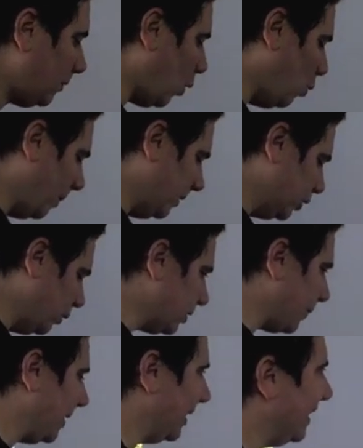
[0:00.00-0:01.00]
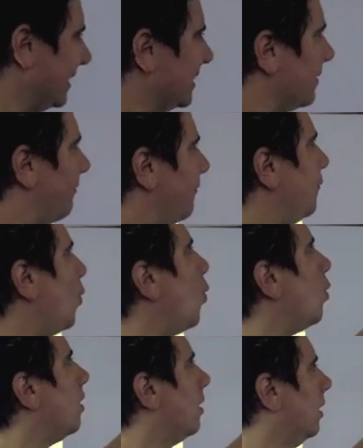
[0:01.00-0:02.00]
What I'm going to do is I'm going to list the
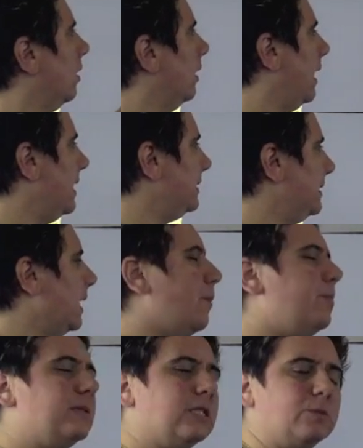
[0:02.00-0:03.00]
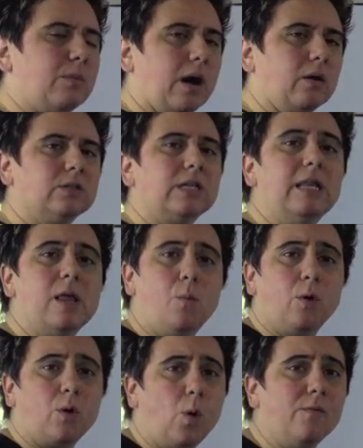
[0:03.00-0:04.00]
4 ATM business models, and then
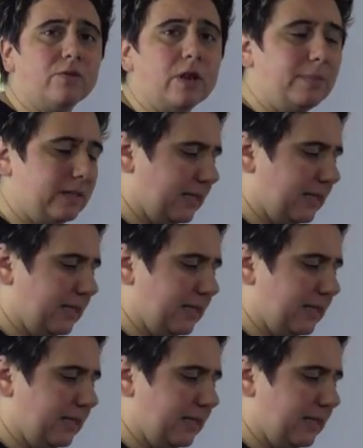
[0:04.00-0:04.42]
we'll go over them in